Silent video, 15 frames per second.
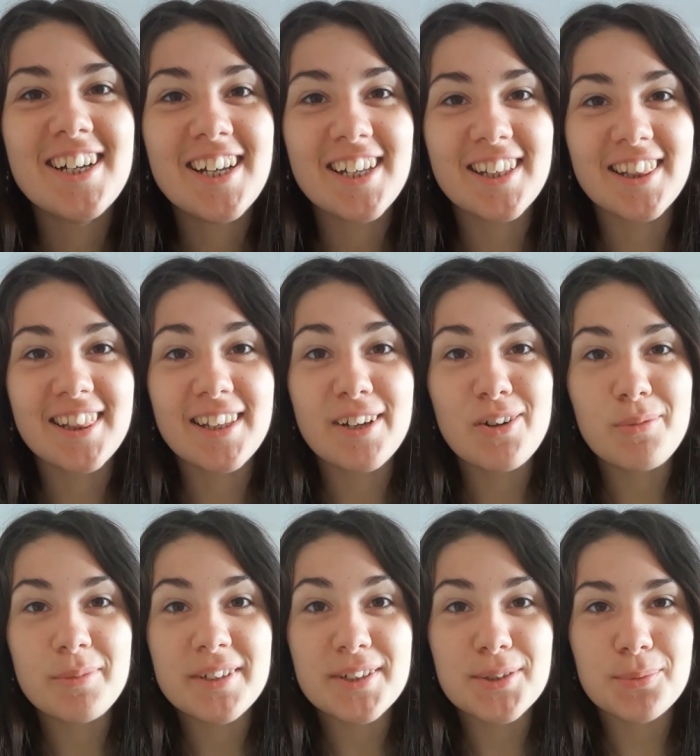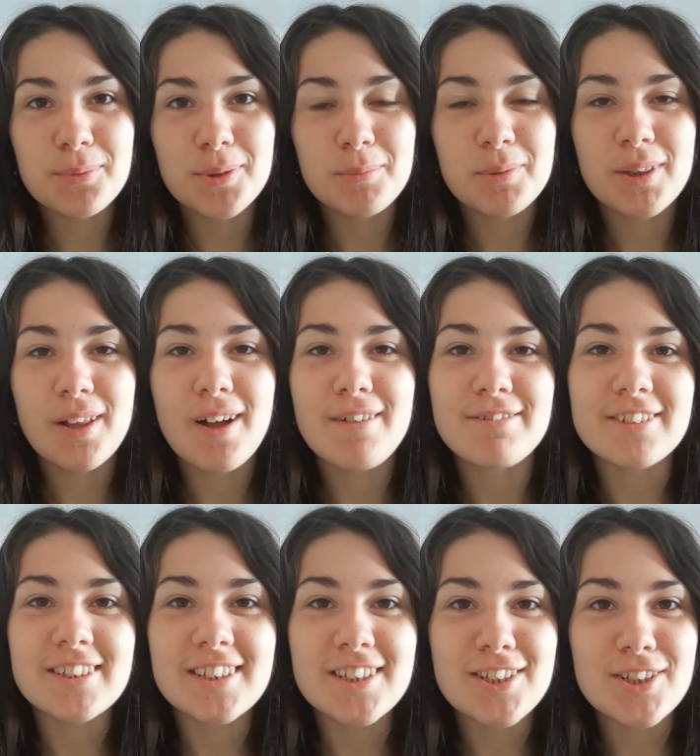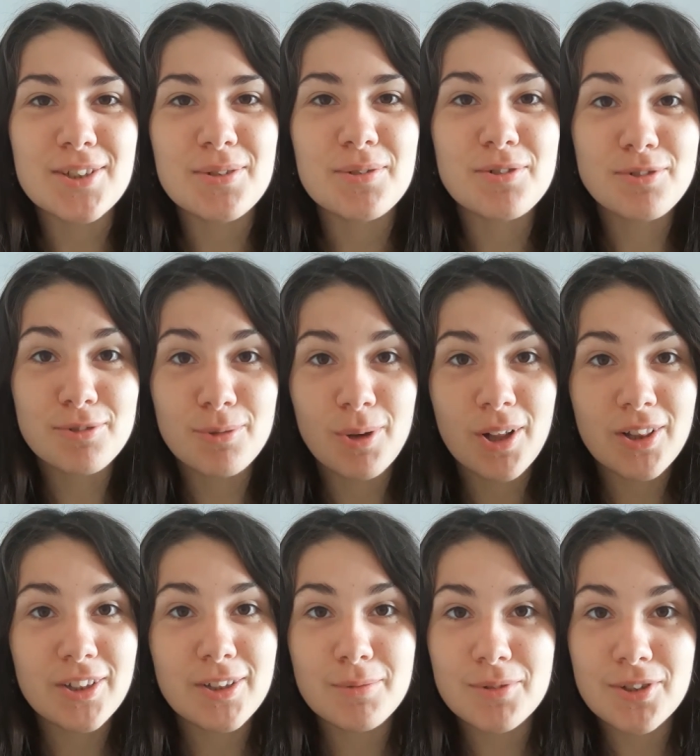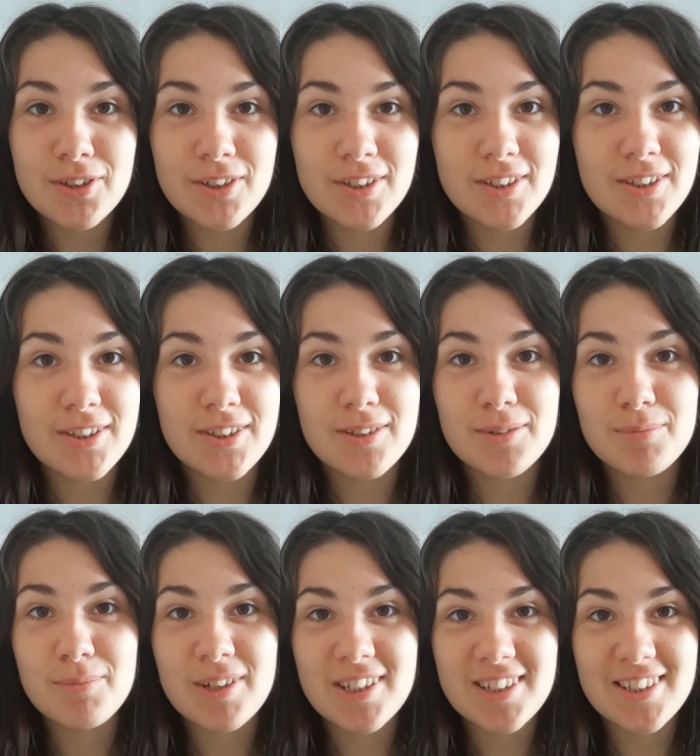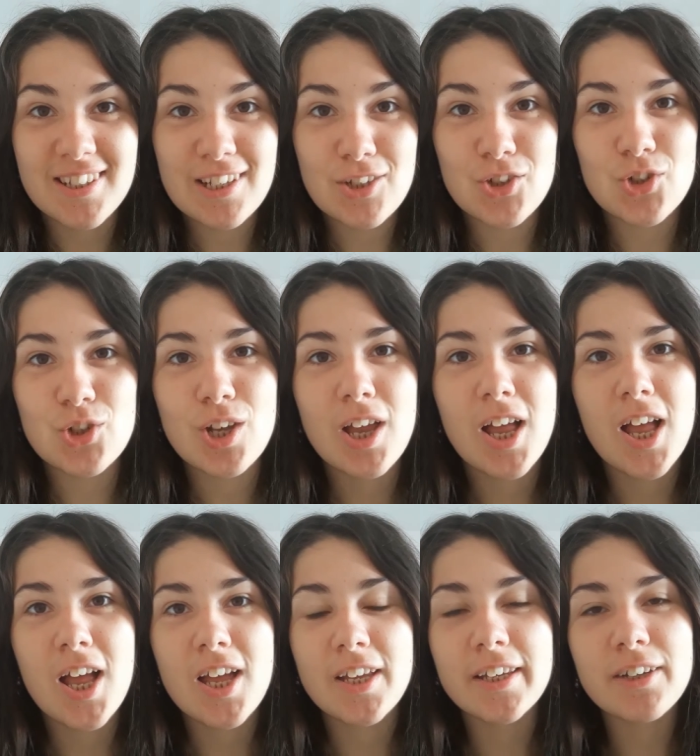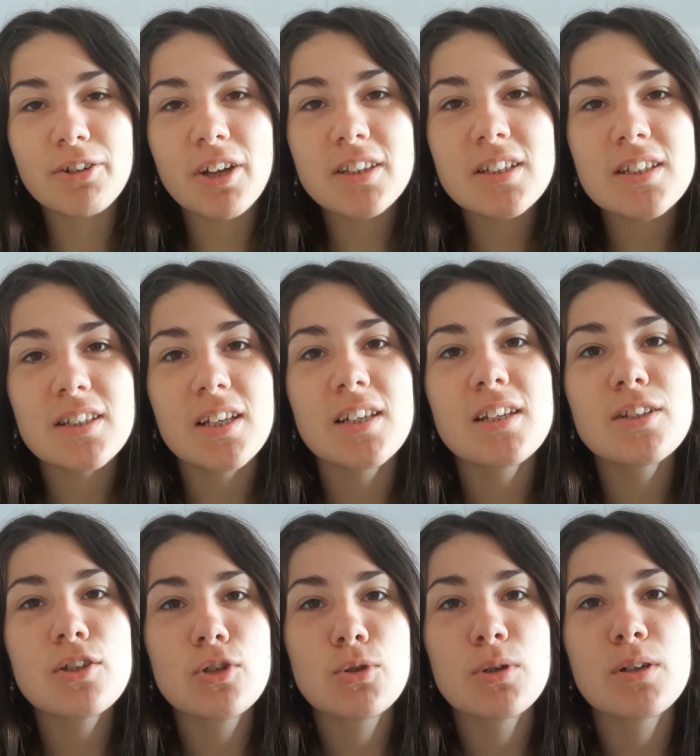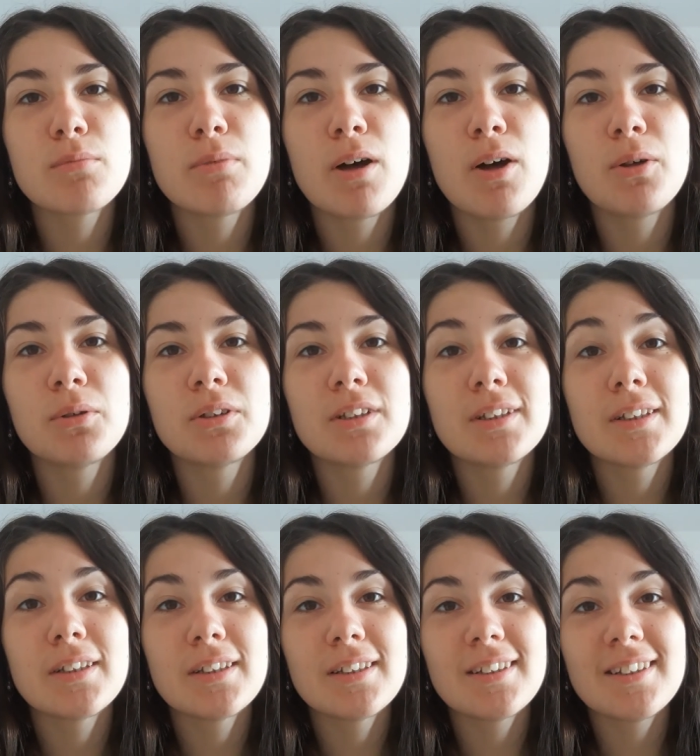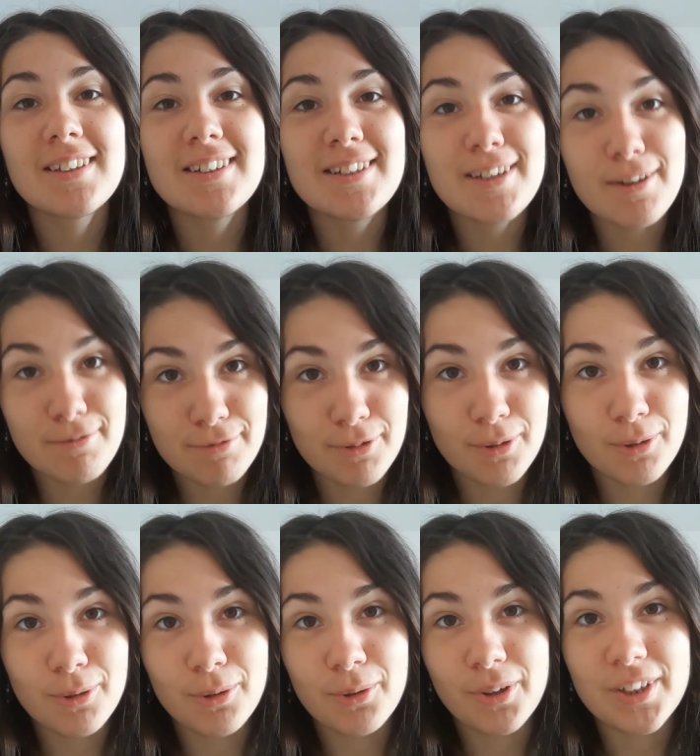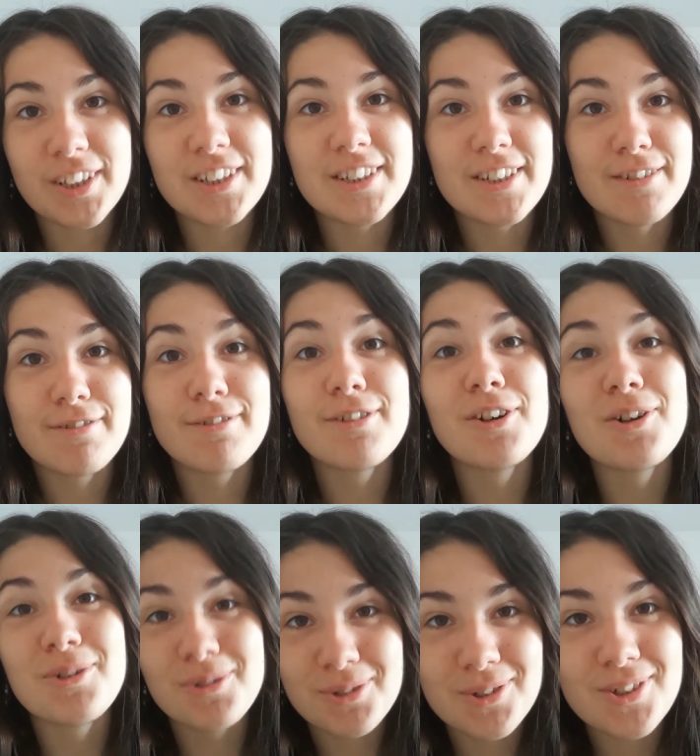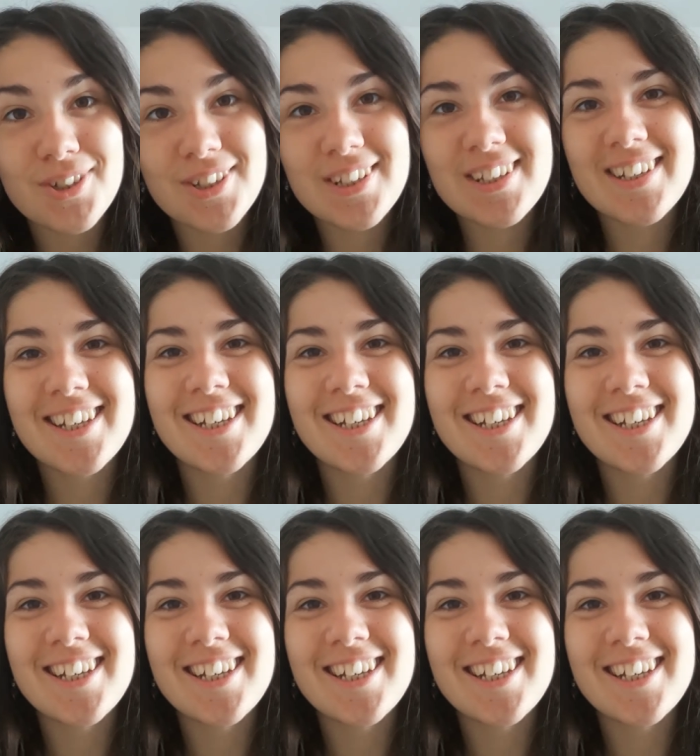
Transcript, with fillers: Hello, my sweet beloveds. Welcome to this message. Here I decided to talk about the devil or the devils.